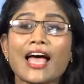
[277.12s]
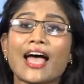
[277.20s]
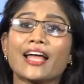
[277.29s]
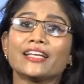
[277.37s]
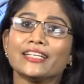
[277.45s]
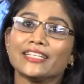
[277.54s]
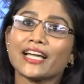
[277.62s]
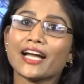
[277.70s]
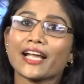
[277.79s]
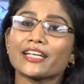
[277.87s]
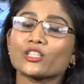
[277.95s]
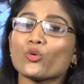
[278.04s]
and India
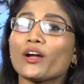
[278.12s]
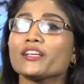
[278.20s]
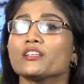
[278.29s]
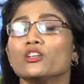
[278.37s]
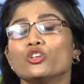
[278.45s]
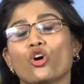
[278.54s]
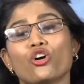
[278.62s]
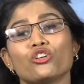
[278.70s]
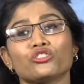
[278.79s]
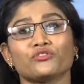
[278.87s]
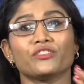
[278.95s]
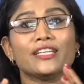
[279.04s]
get quite a lot
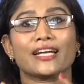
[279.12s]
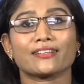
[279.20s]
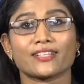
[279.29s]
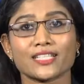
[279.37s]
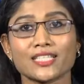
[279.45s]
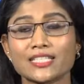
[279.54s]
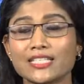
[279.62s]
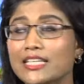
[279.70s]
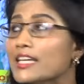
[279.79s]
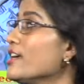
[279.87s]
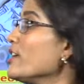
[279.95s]
of electricity